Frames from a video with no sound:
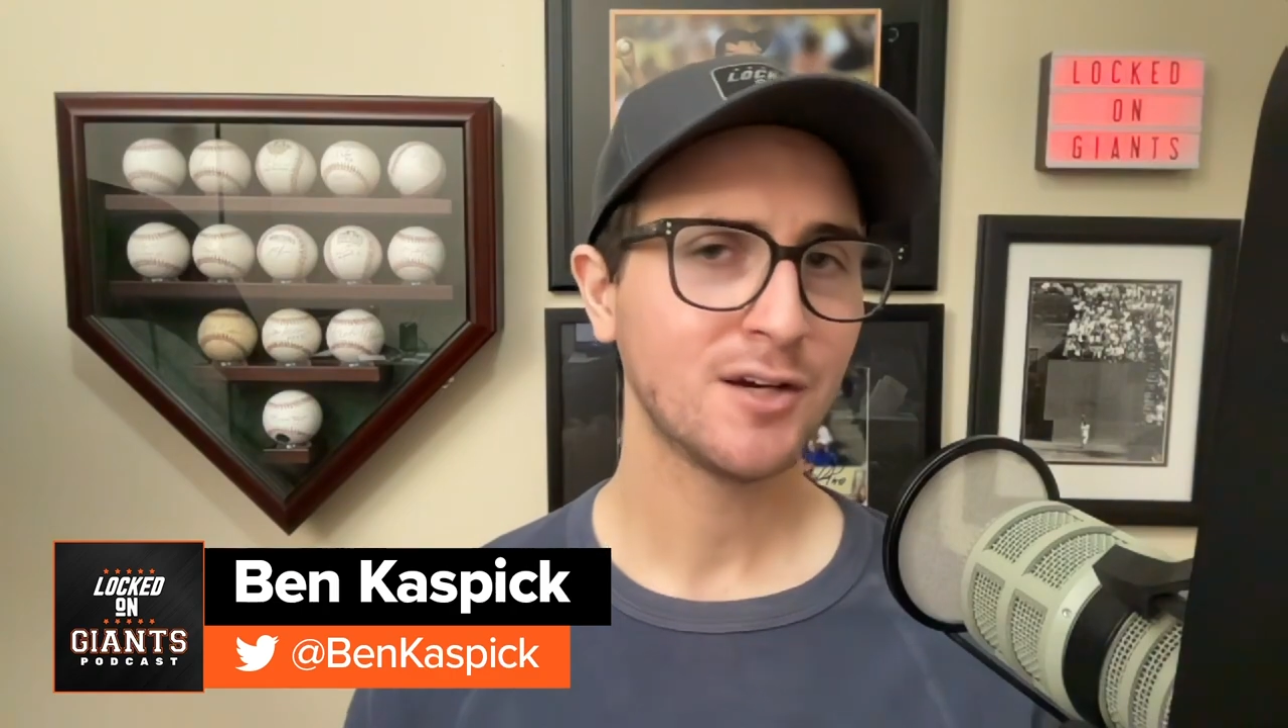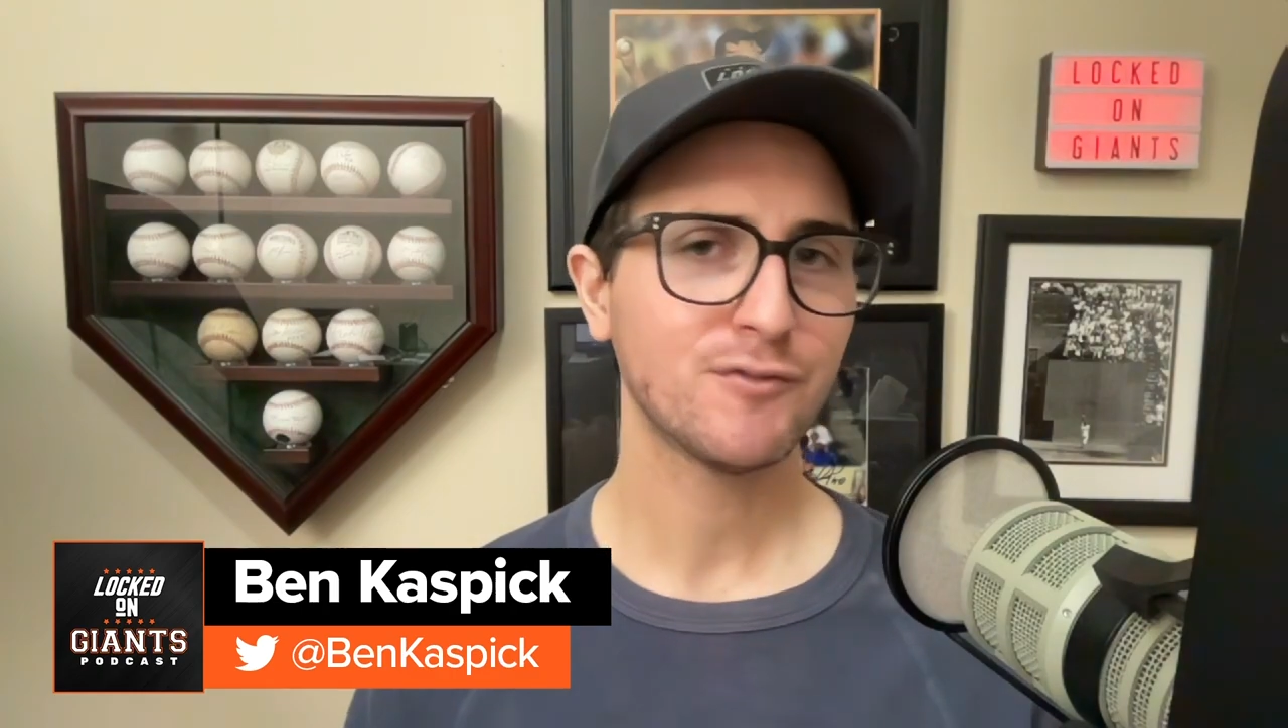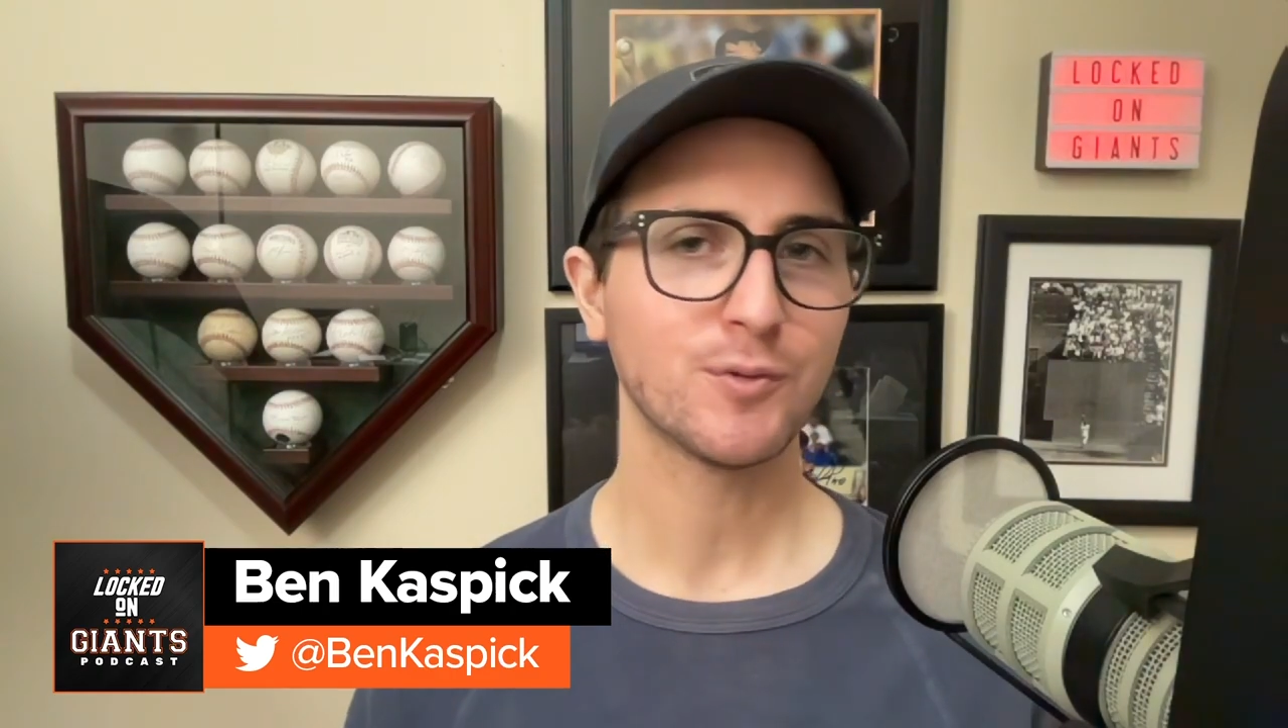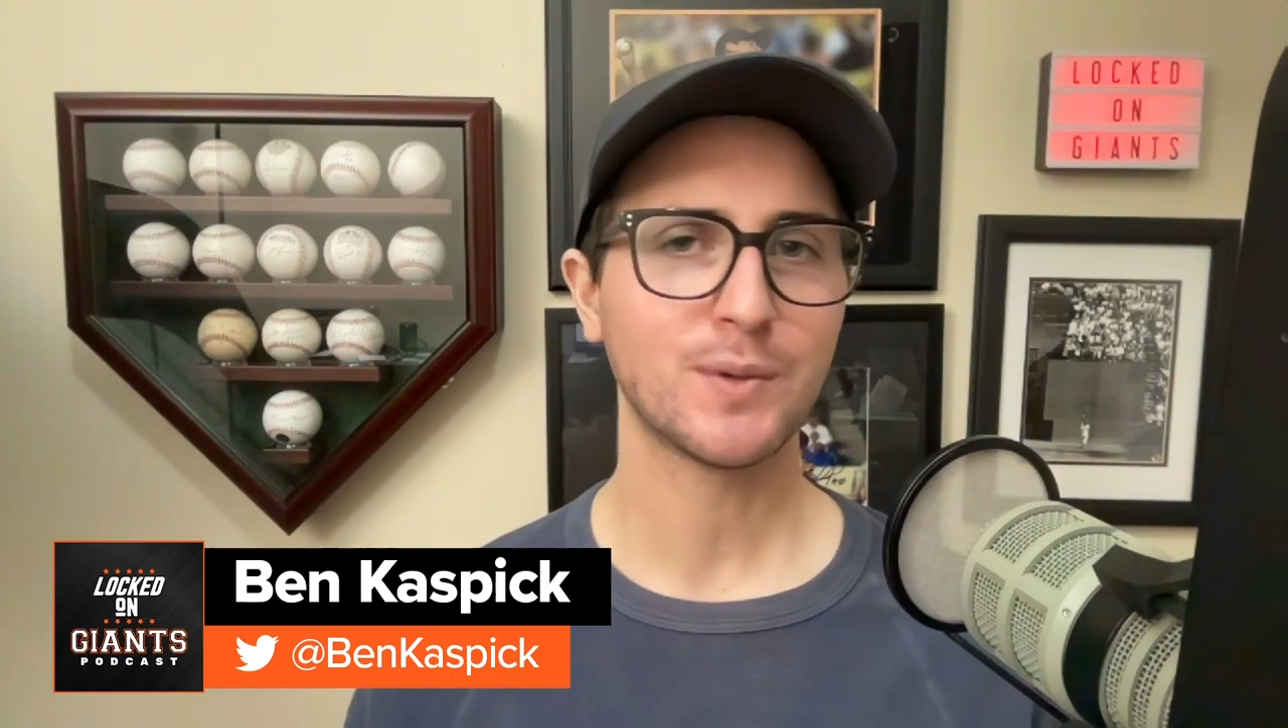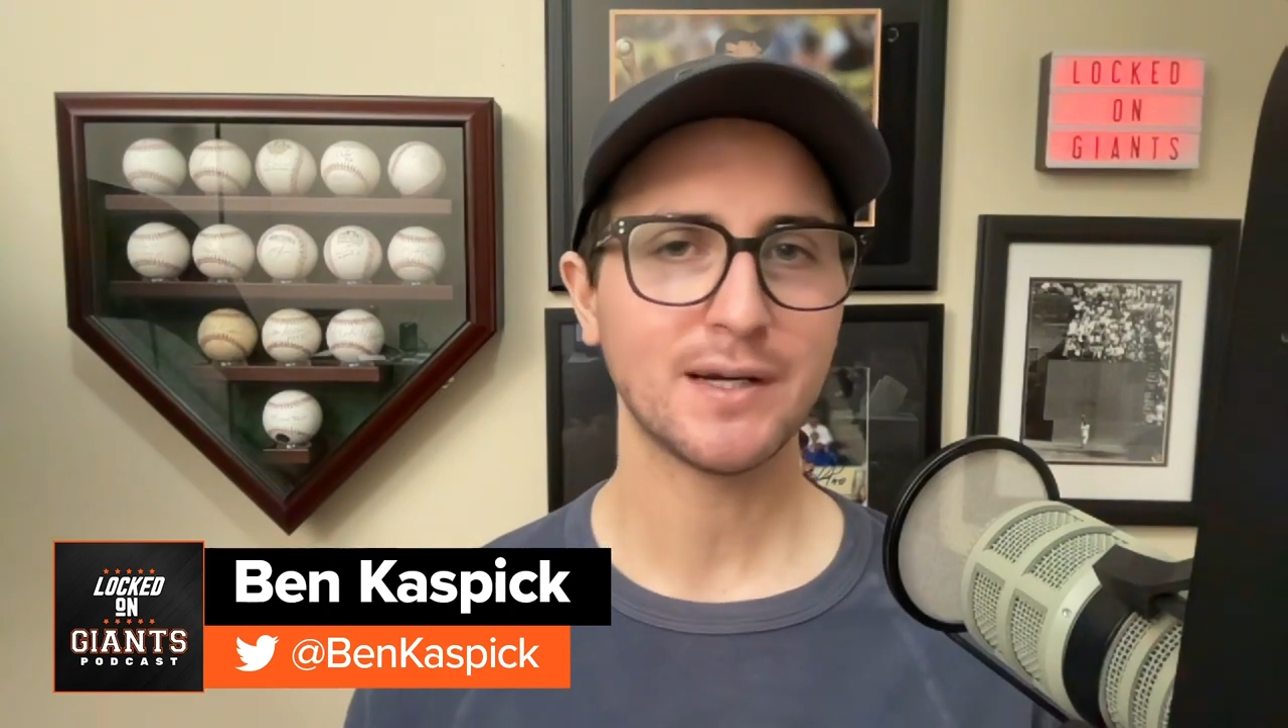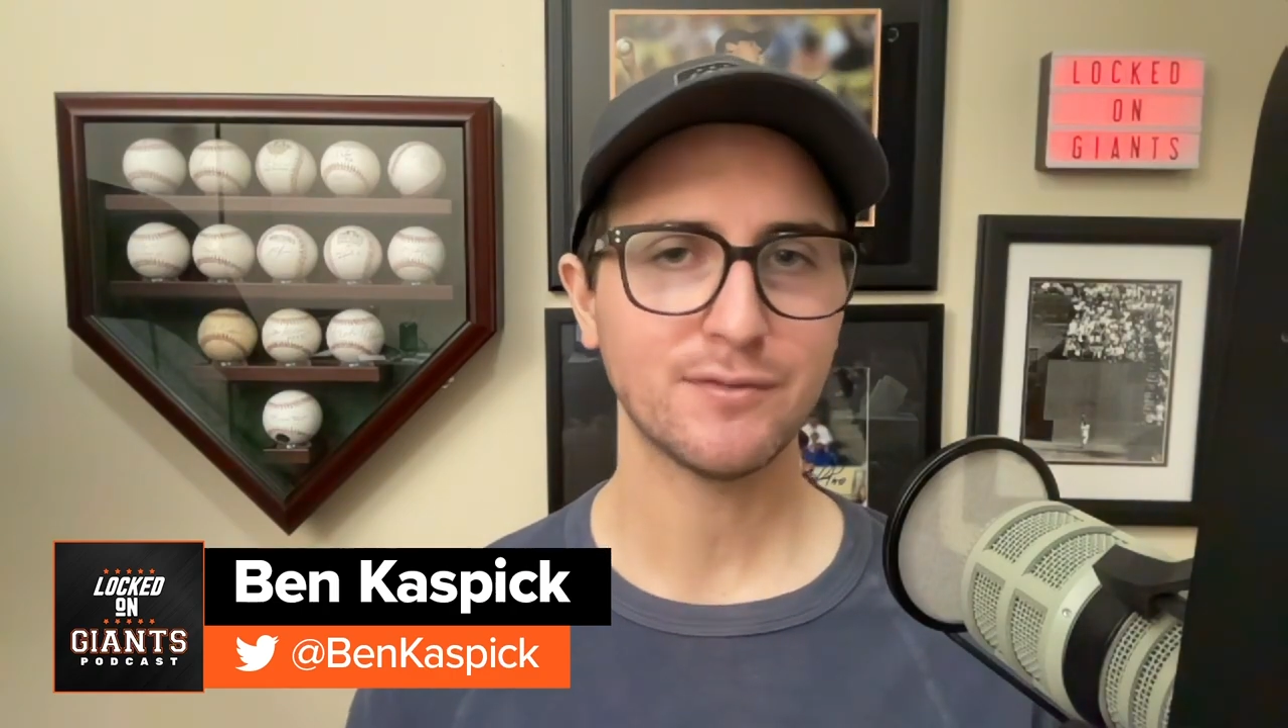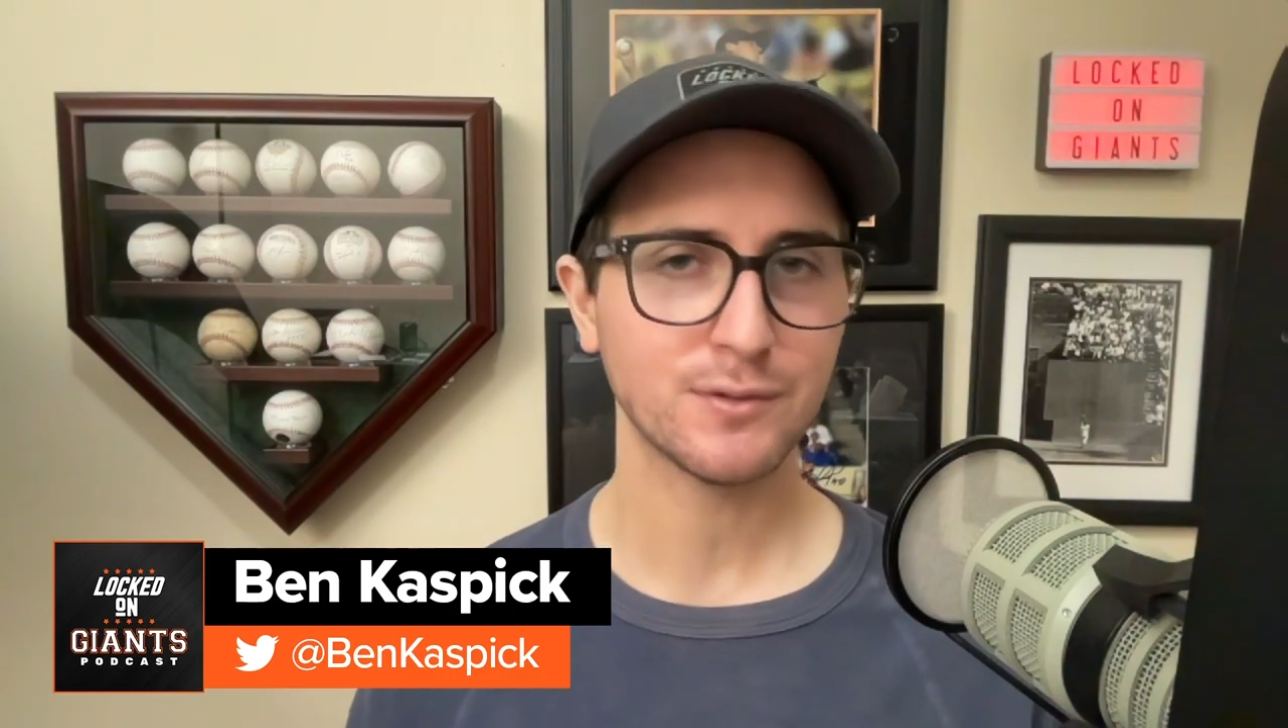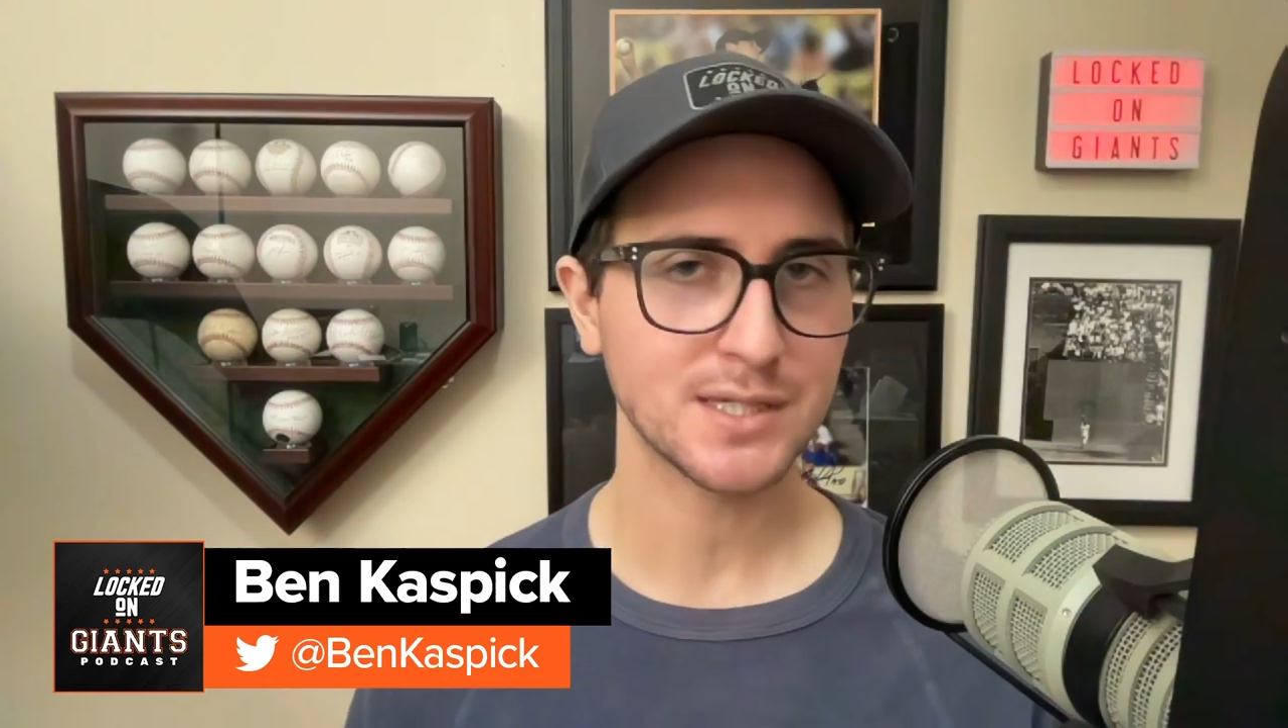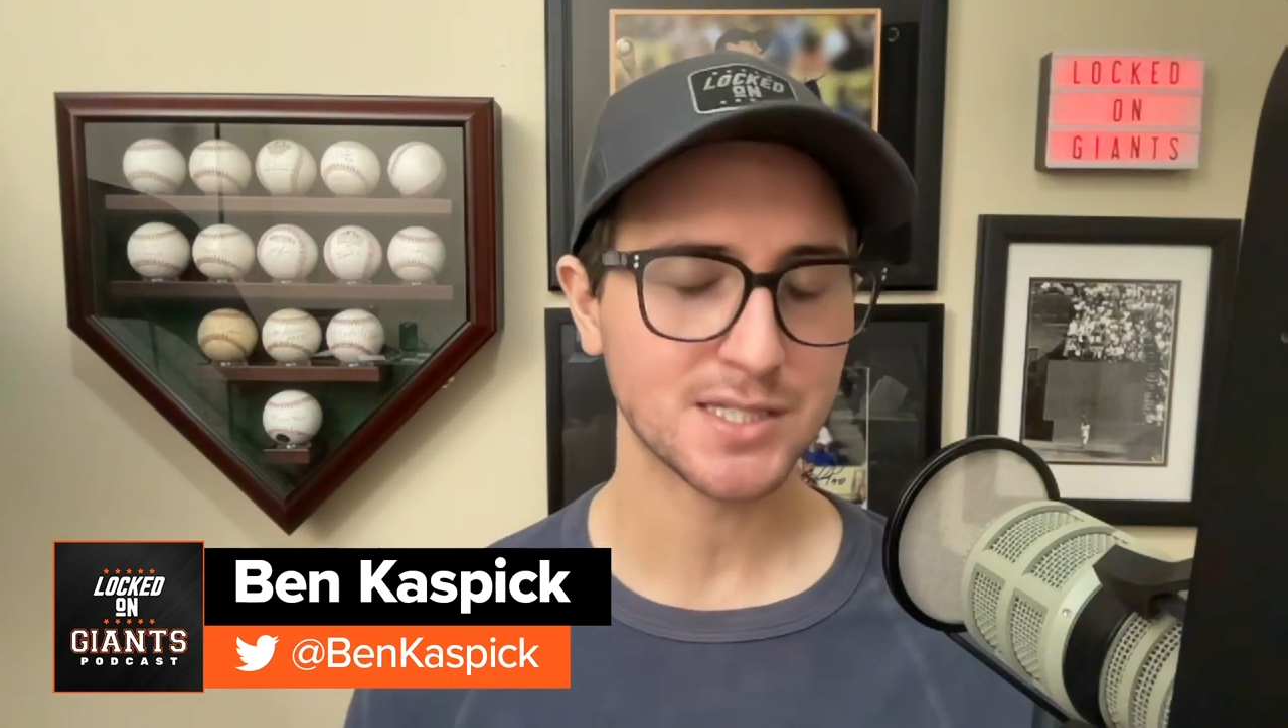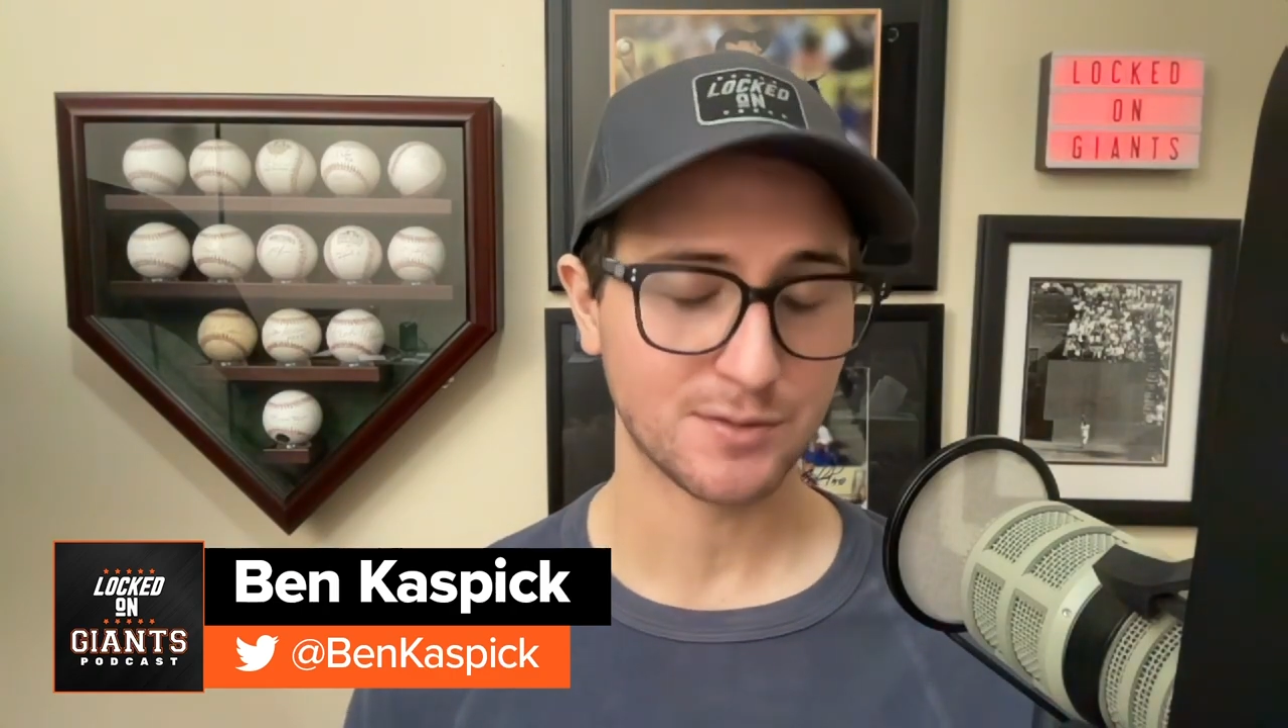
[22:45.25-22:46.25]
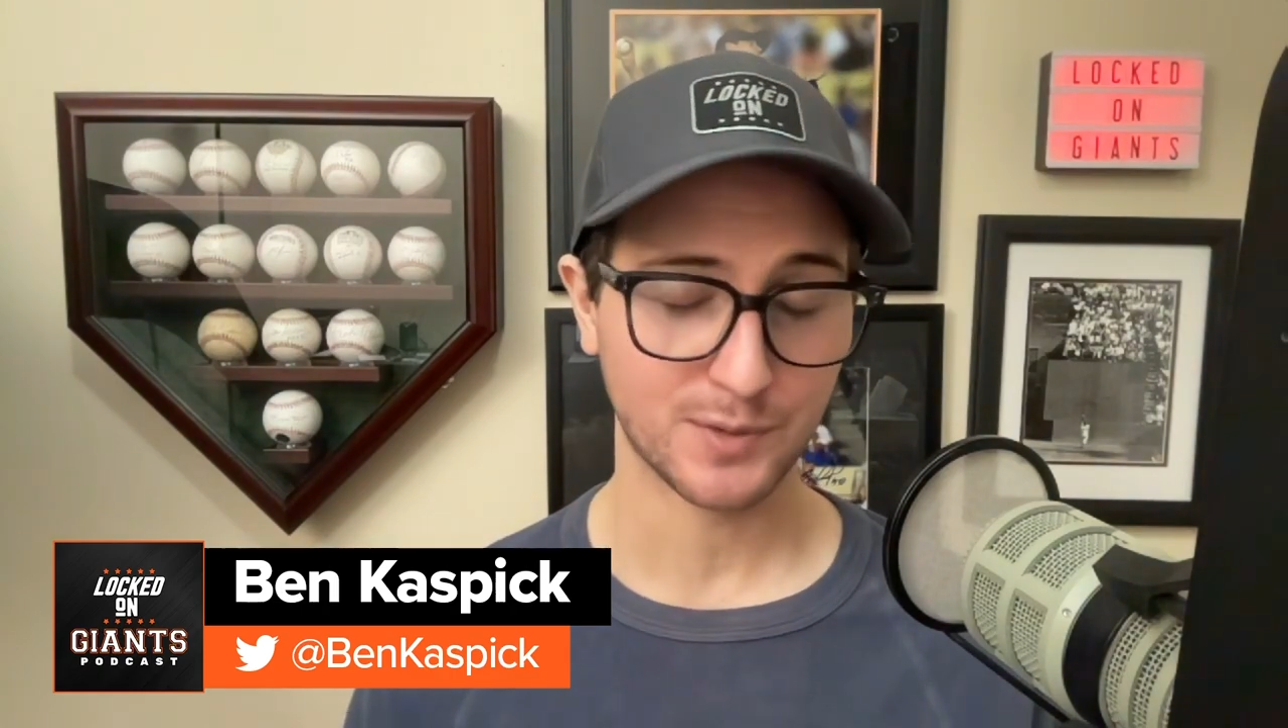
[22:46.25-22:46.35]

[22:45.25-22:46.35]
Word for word: for whatever reason,